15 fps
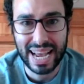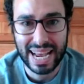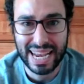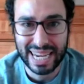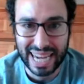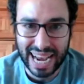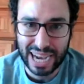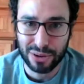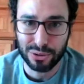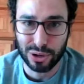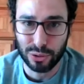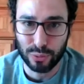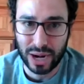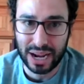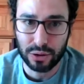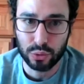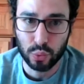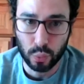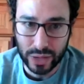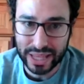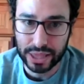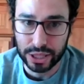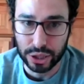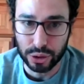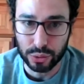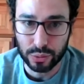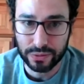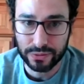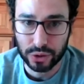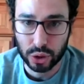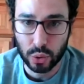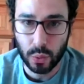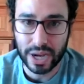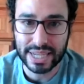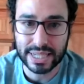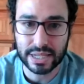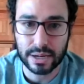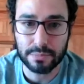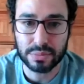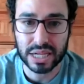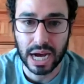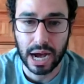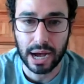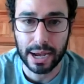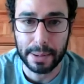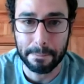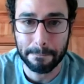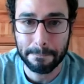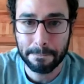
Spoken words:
hang out around with you for quite some time.